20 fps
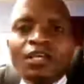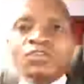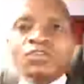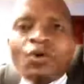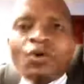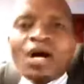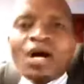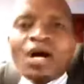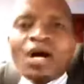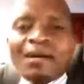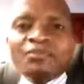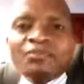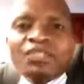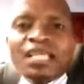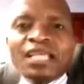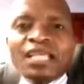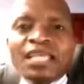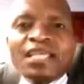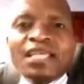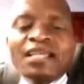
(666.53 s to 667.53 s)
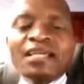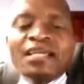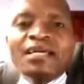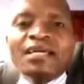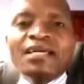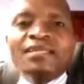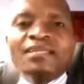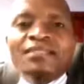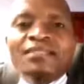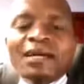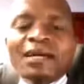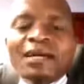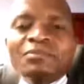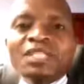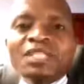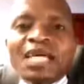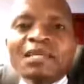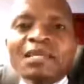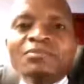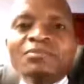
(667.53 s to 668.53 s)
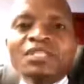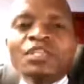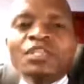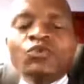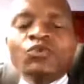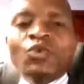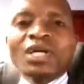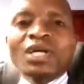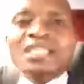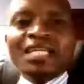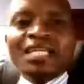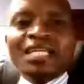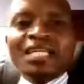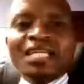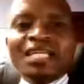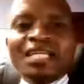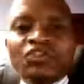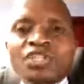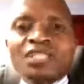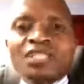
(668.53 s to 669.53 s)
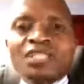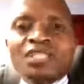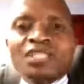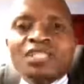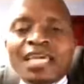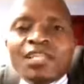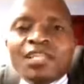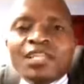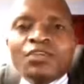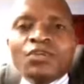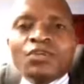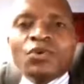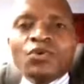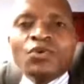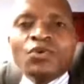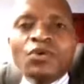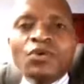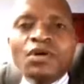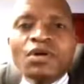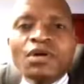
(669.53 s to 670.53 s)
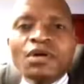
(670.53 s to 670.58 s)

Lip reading: So I'm saying sometimes it's what countries can do,